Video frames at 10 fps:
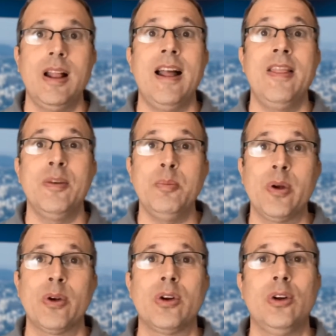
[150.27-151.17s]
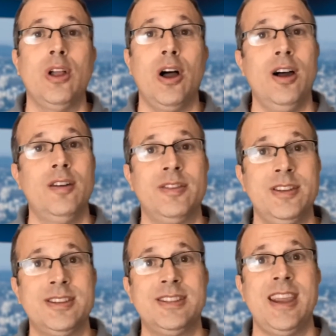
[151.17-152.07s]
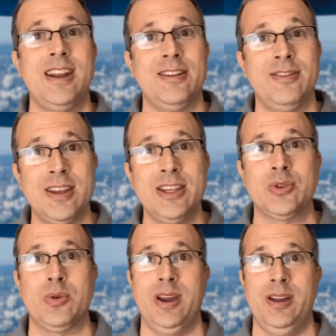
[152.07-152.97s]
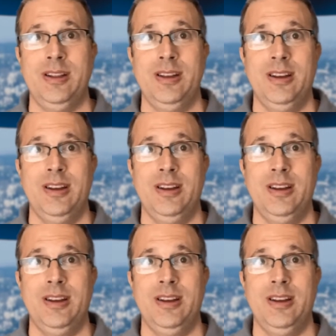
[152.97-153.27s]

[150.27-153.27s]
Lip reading: and the miracle of the state of Israel.